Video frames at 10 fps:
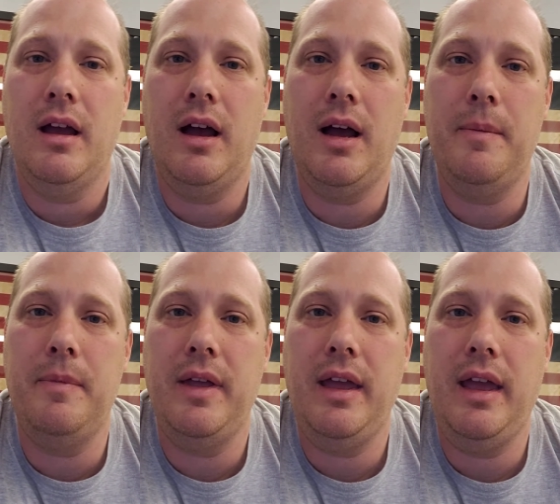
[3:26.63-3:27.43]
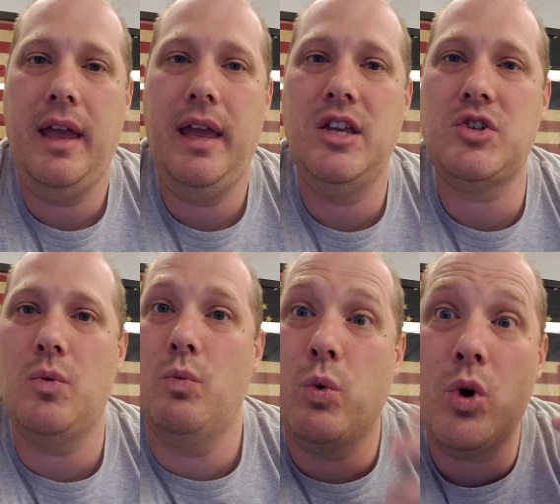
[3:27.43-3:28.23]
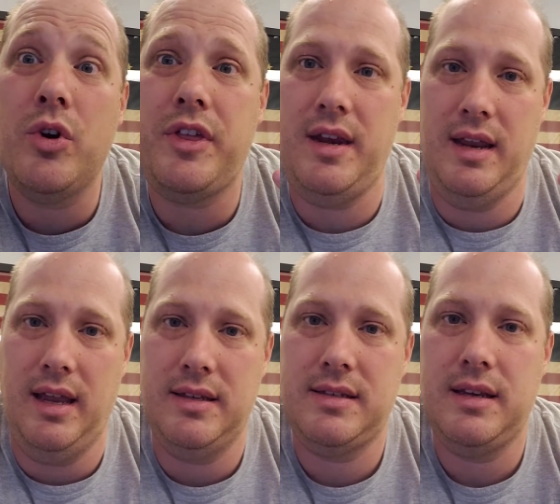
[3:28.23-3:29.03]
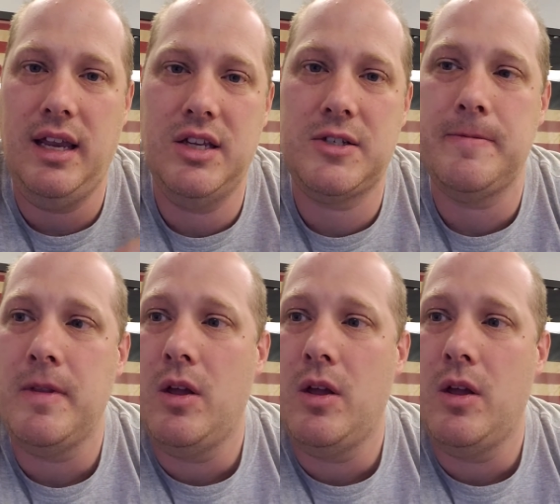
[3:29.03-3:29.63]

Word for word: um, his worthiness, his